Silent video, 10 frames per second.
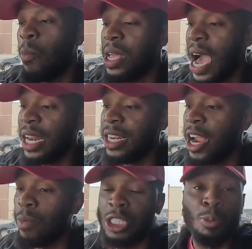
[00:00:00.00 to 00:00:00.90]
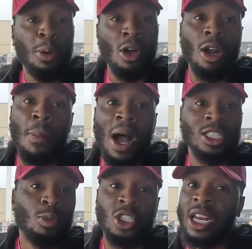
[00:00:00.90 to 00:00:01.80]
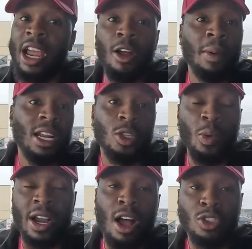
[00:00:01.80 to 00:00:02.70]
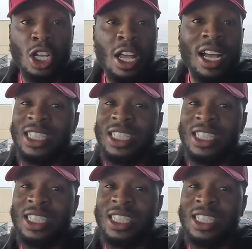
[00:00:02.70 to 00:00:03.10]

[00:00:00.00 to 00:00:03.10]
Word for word: We got in there, we just put all the boxes, we trying to hear them get out the warehouse.